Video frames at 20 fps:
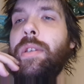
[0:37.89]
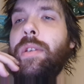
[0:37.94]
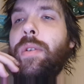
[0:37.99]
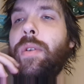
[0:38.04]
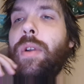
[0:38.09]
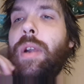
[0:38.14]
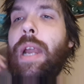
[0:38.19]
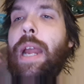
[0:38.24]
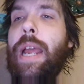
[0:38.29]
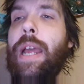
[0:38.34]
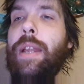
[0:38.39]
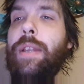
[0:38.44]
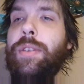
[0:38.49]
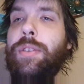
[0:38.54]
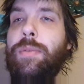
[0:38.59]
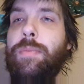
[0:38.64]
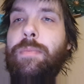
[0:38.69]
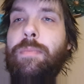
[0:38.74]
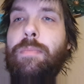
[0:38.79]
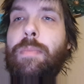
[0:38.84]
or
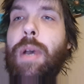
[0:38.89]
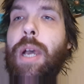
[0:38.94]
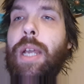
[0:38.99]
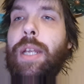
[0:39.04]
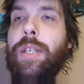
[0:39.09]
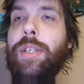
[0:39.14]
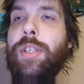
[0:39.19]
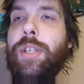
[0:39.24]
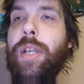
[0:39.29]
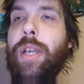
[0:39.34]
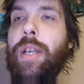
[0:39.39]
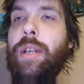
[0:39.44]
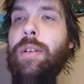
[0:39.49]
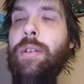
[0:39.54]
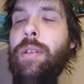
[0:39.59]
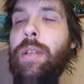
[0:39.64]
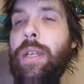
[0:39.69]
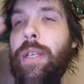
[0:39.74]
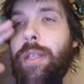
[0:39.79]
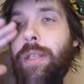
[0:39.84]
had mind chatter
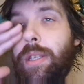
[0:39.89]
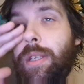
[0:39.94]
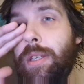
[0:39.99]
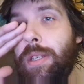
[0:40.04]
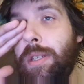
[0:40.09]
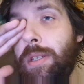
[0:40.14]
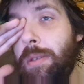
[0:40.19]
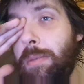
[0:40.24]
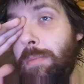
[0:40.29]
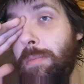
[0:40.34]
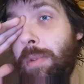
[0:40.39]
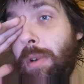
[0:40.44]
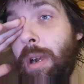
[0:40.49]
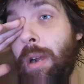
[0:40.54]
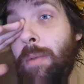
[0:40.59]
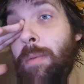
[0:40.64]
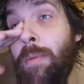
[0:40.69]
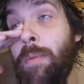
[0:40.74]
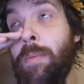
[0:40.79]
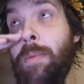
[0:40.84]
like this in
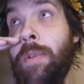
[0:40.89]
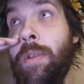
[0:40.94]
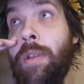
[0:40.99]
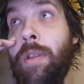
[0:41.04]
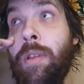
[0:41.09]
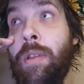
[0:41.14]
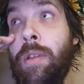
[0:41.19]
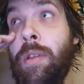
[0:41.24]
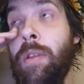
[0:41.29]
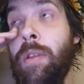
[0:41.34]
probably,